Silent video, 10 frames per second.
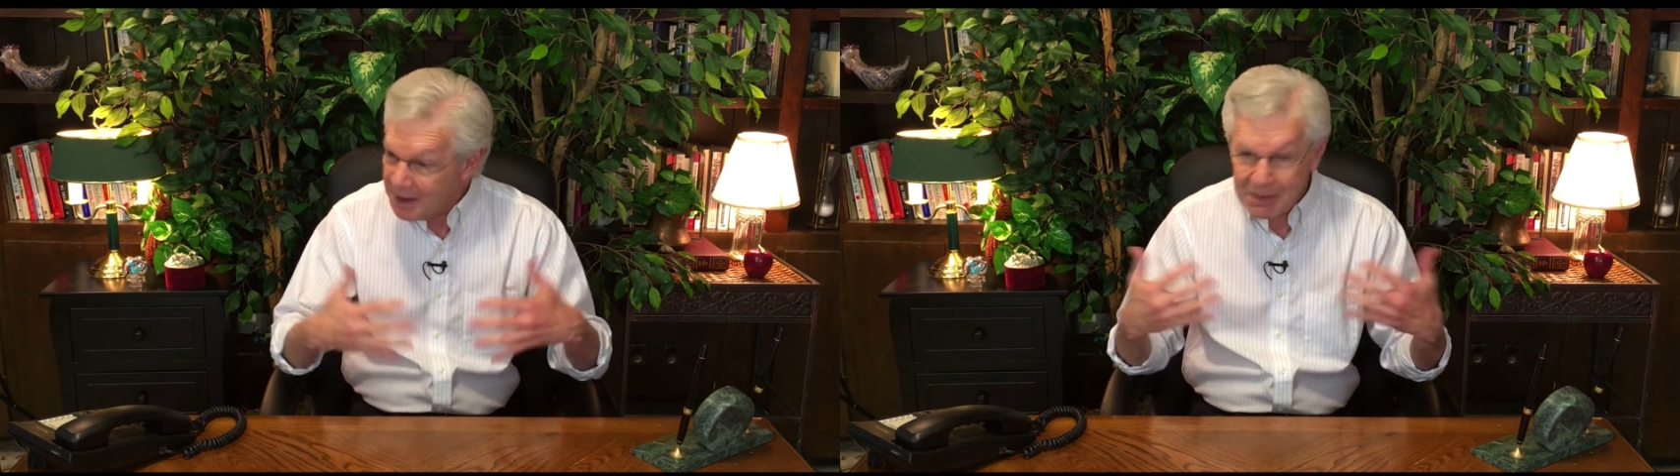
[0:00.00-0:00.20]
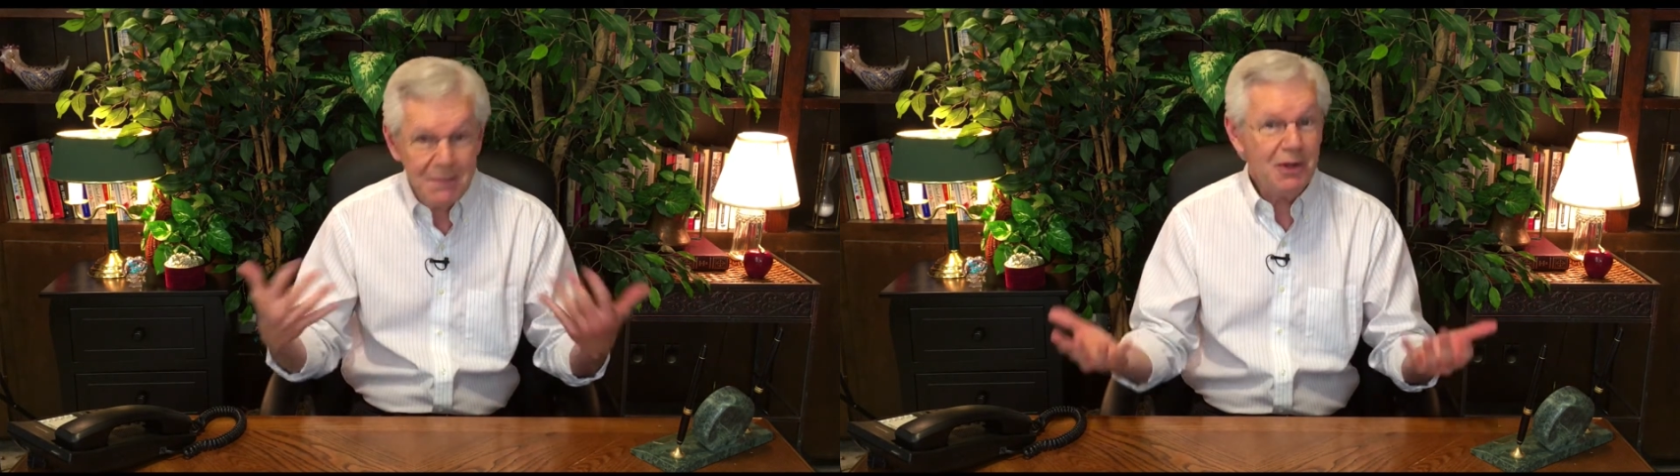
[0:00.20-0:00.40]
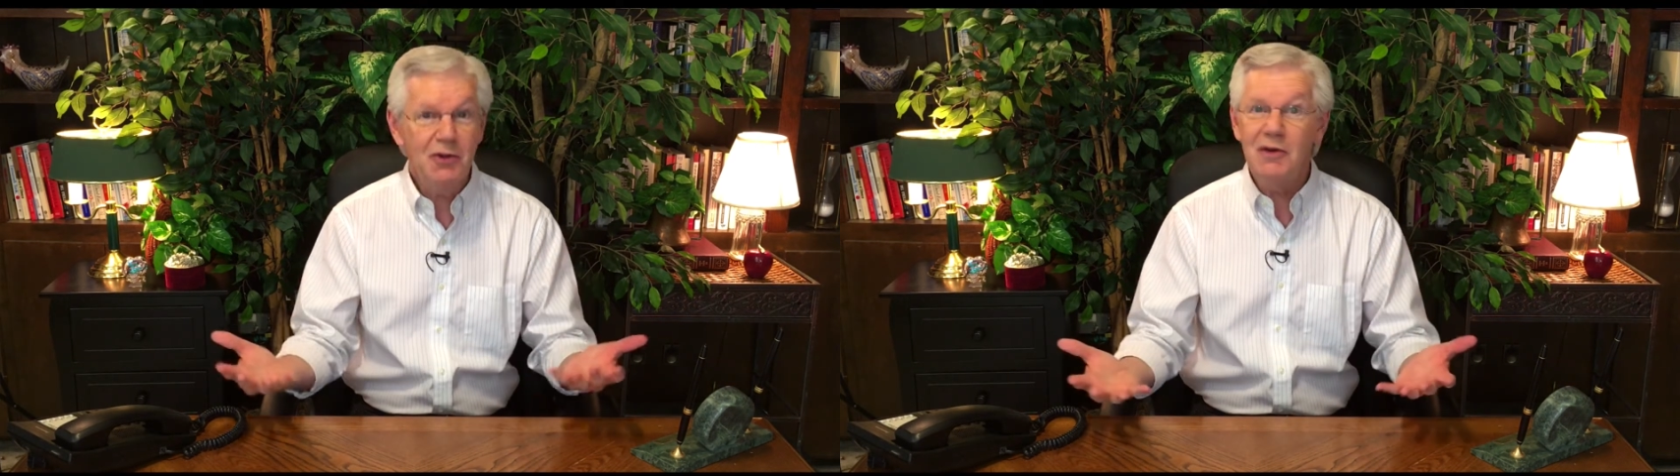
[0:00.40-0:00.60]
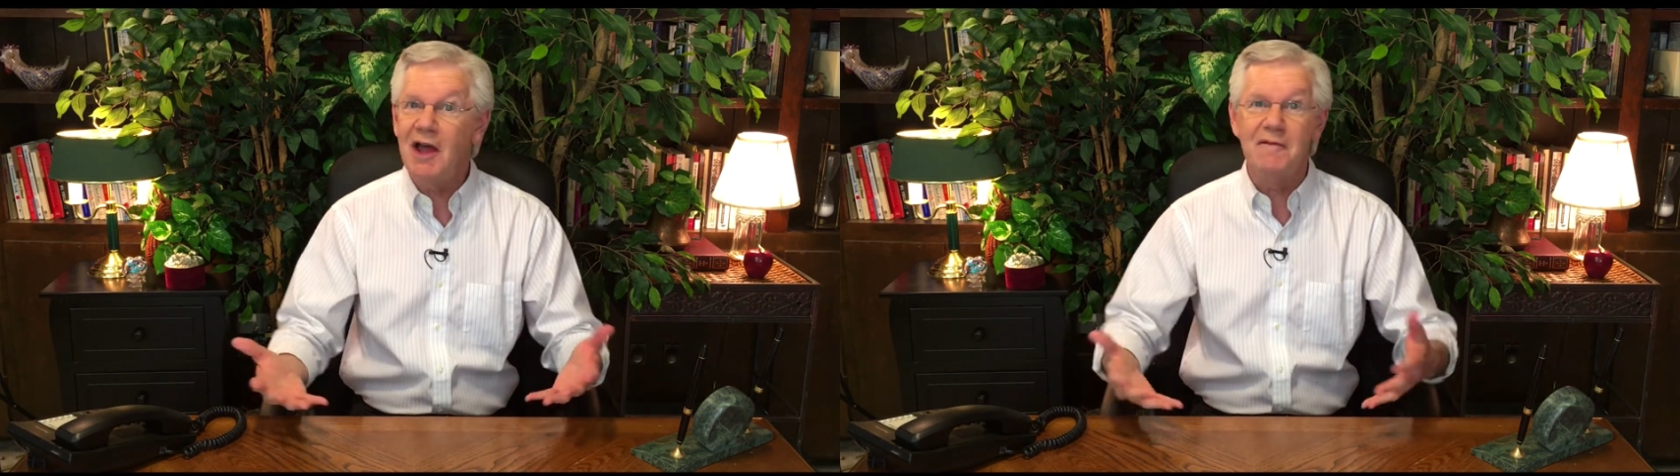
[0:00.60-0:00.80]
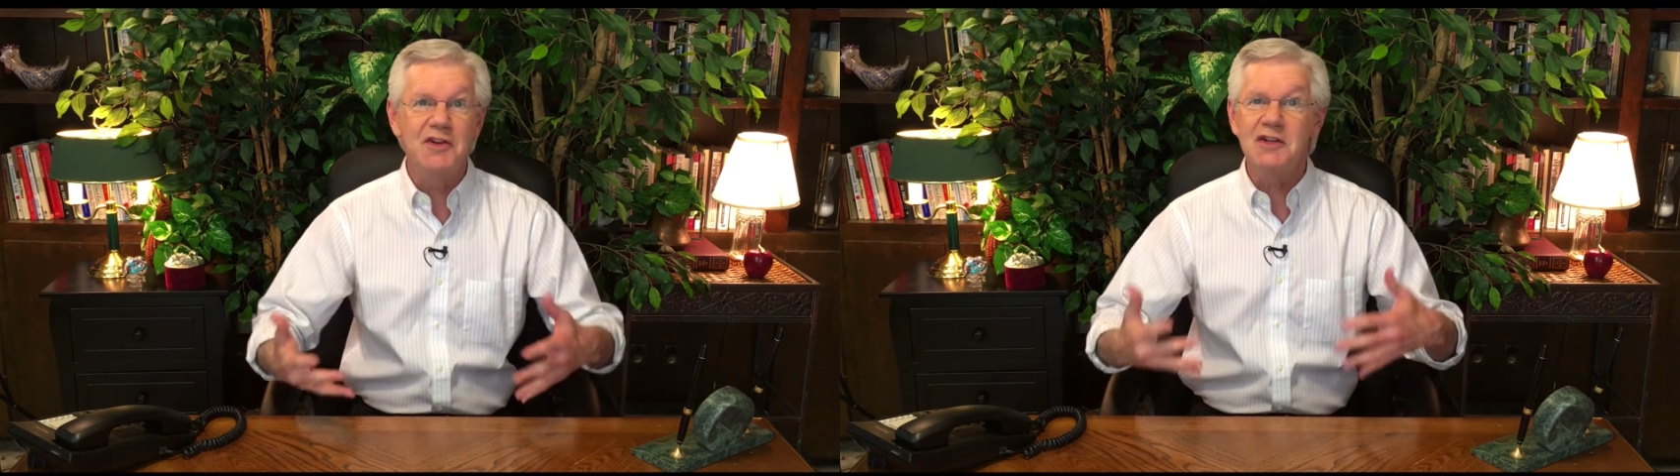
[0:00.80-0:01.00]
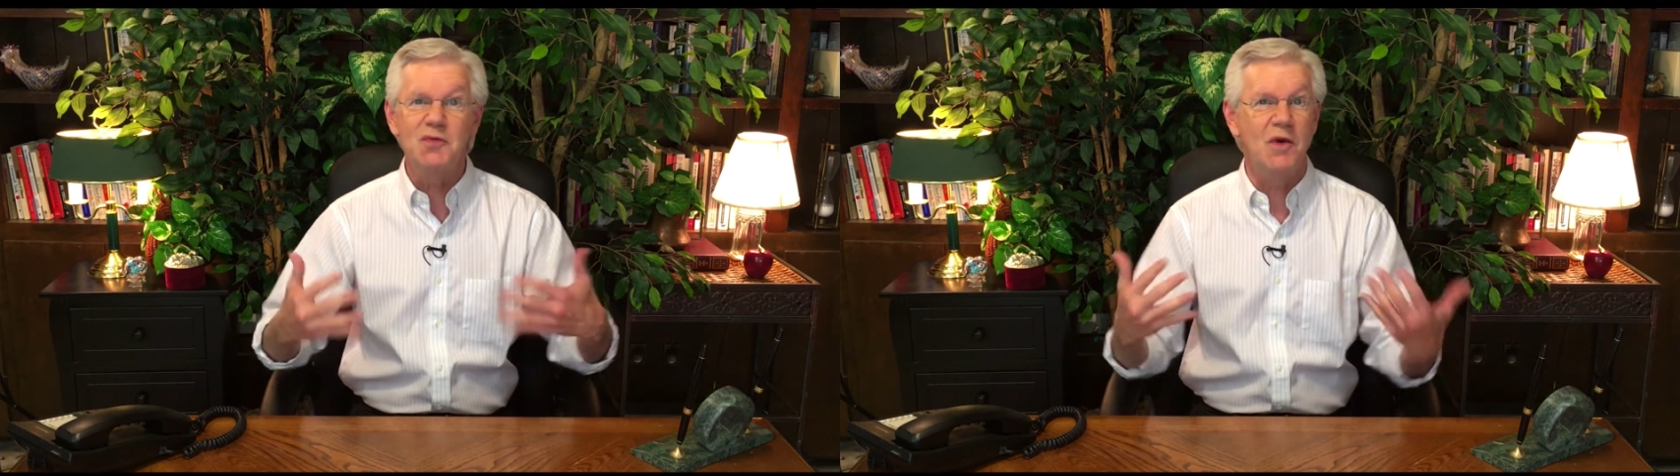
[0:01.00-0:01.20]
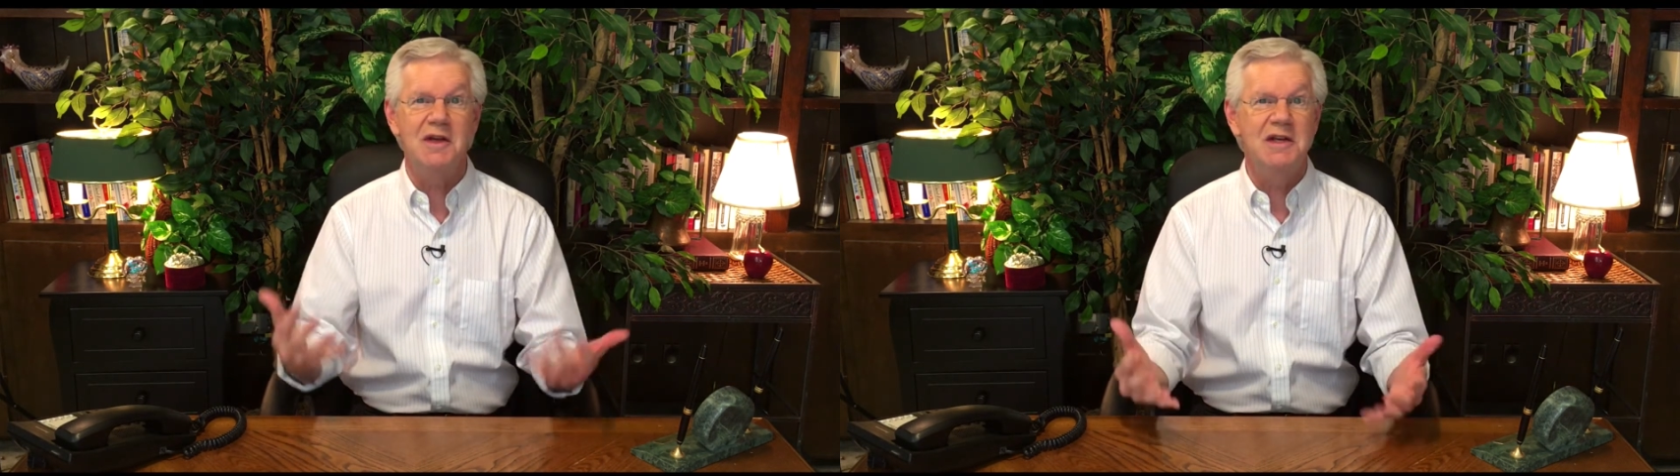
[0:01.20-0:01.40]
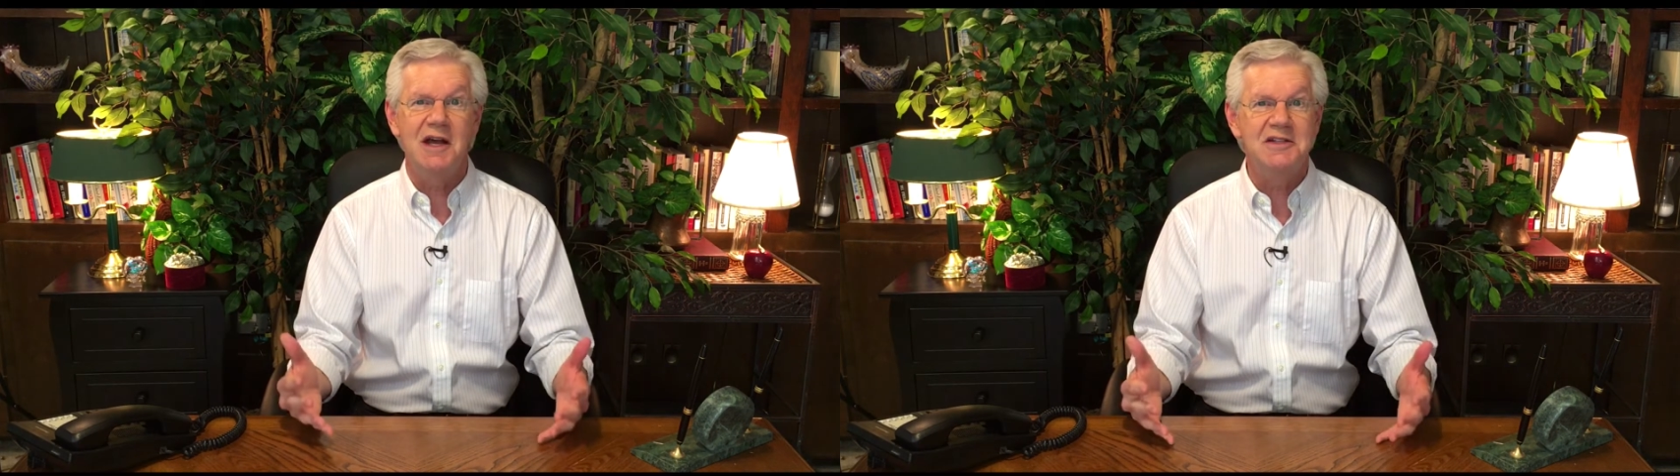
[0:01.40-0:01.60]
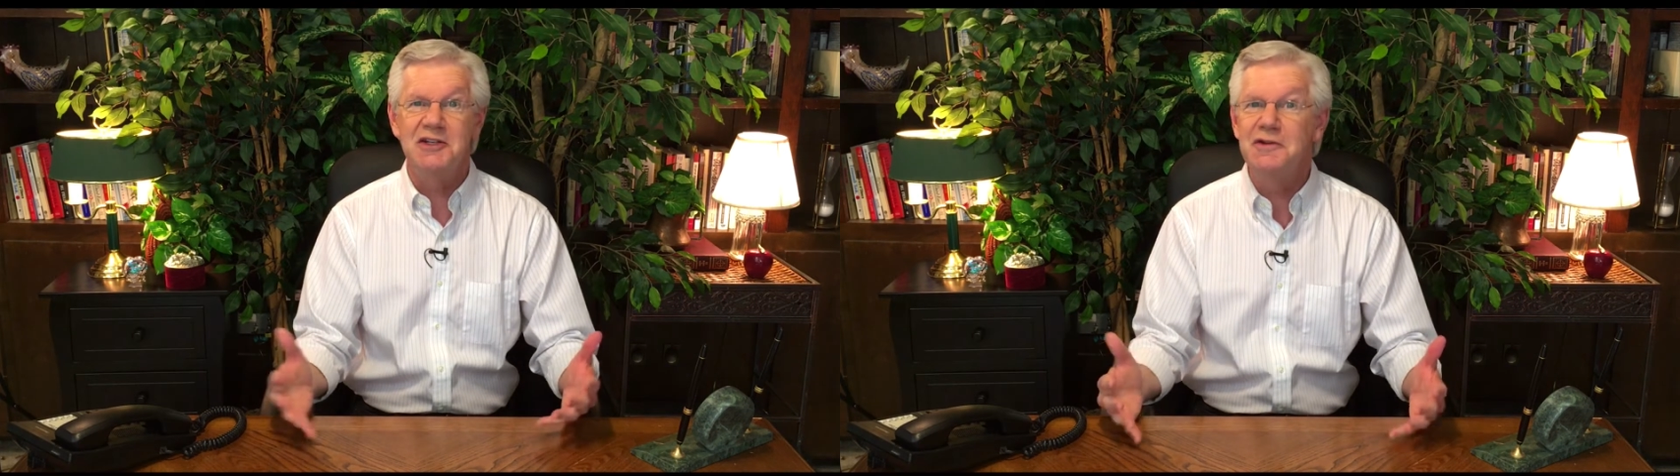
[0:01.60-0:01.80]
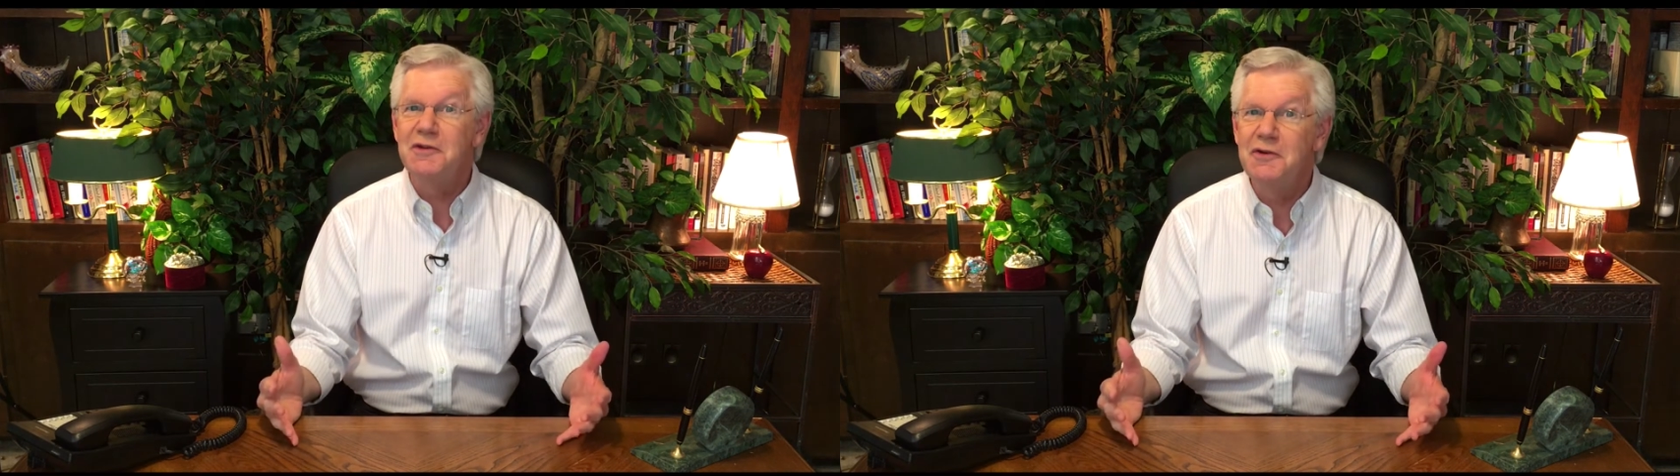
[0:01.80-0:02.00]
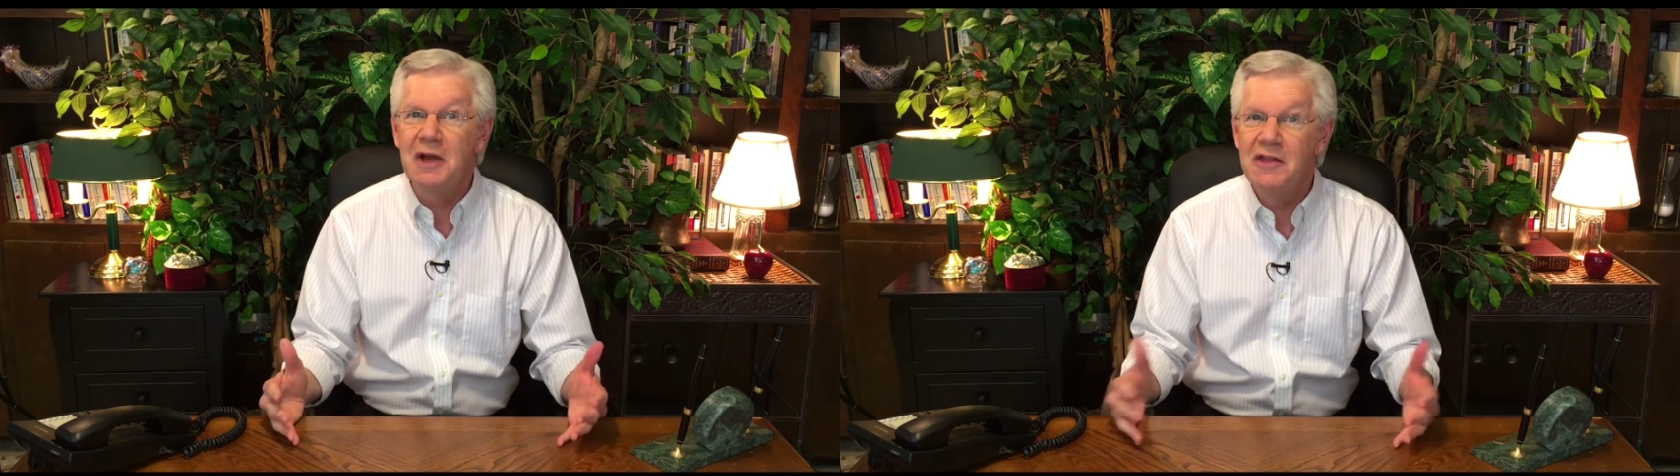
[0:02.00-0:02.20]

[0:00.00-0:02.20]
People who loved us wanted us to do